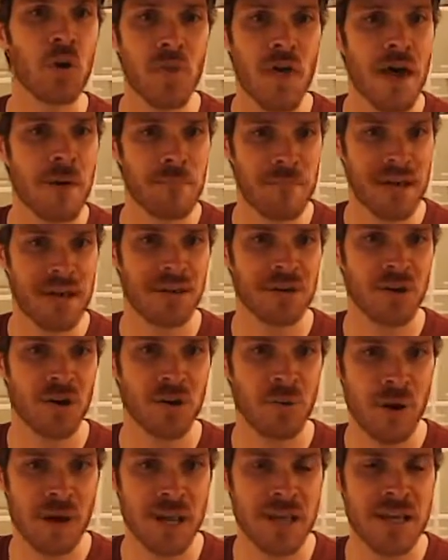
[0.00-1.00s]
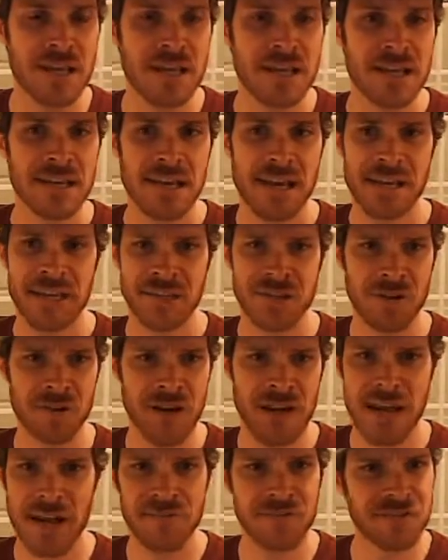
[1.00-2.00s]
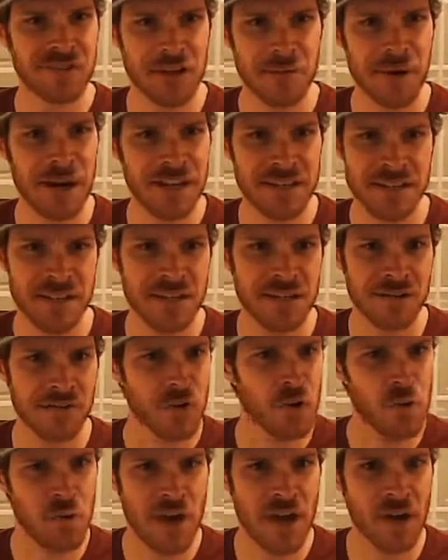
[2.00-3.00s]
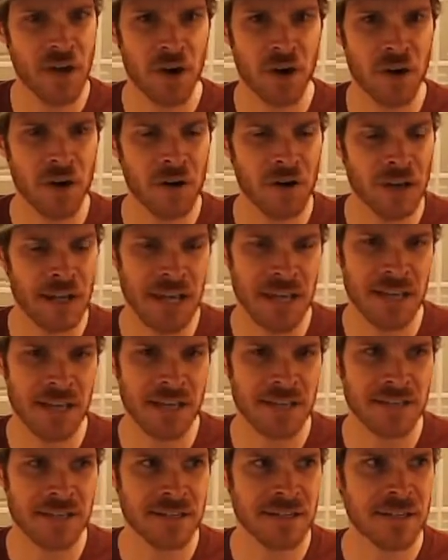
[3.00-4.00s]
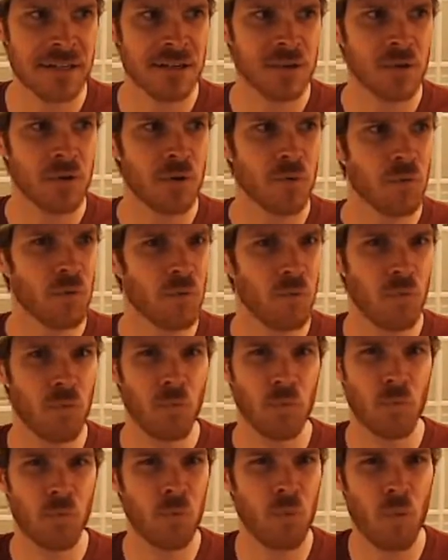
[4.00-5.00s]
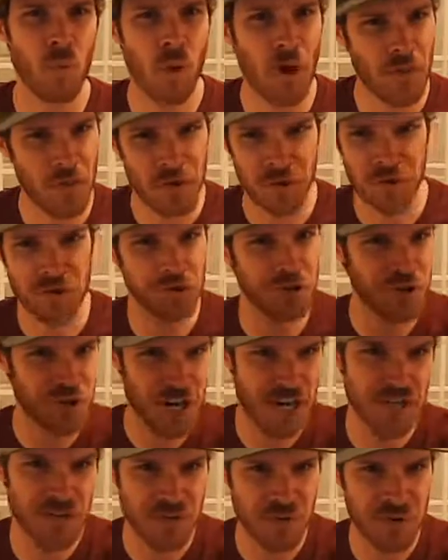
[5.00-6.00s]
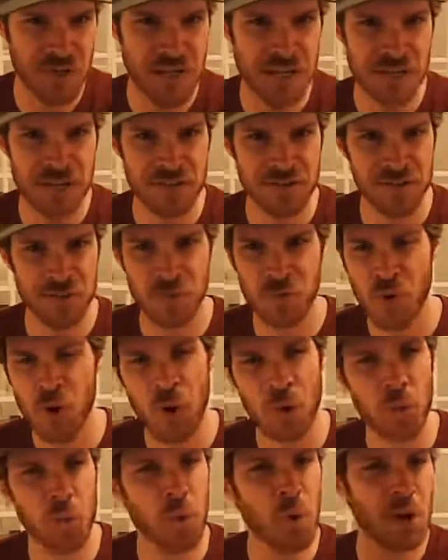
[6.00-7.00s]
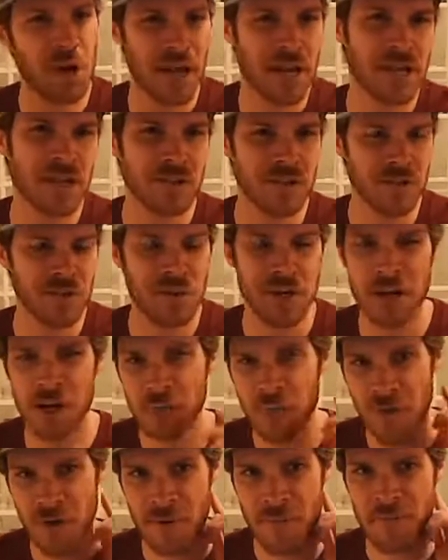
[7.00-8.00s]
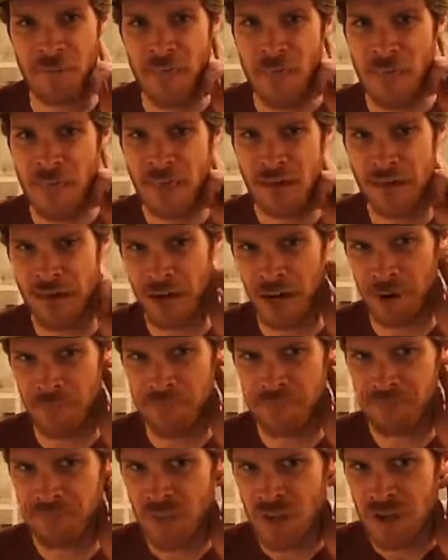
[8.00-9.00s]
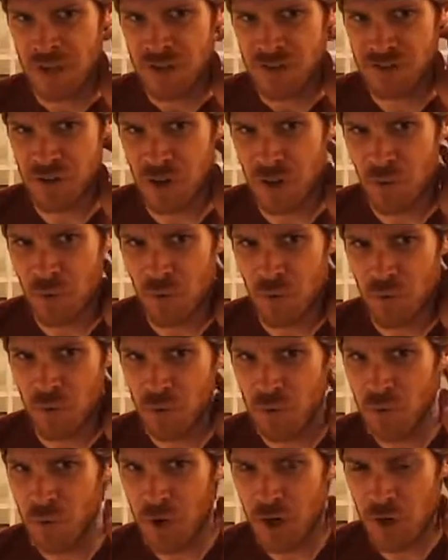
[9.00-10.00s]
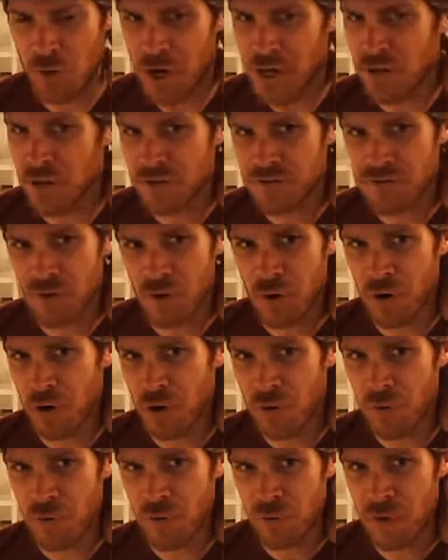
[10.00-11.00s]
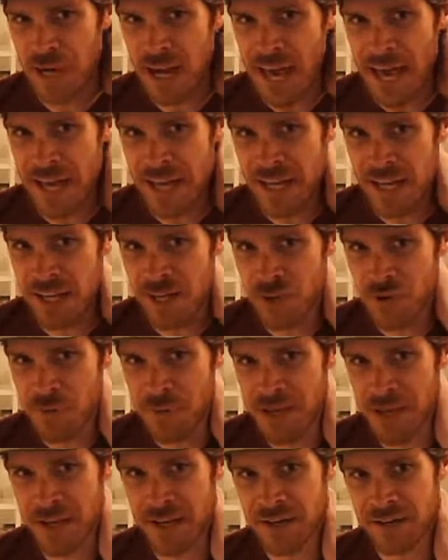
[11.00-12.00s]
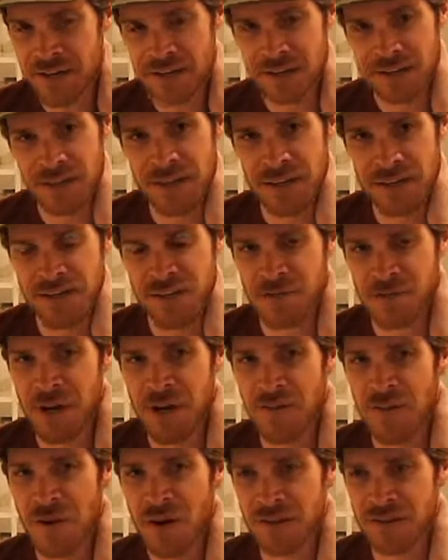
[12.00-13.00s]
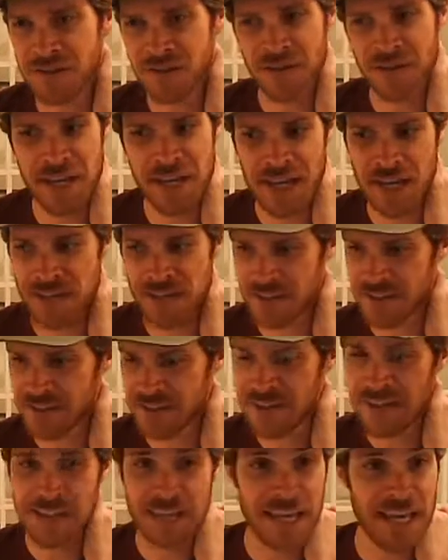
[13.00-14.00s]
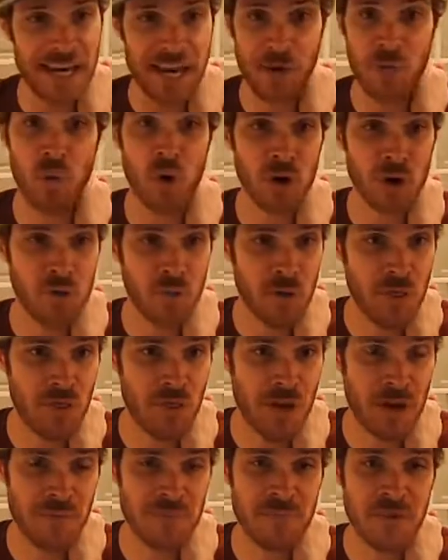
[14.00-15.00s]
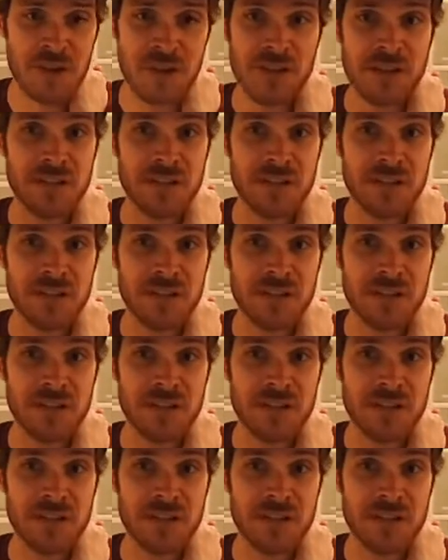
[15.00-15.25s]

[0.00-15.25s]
that band already and don't have some idea of who they are and what their trajectory is or what I could do to help them. So what do I look for when adding a new band to my roster? Again, it's, can I work with them?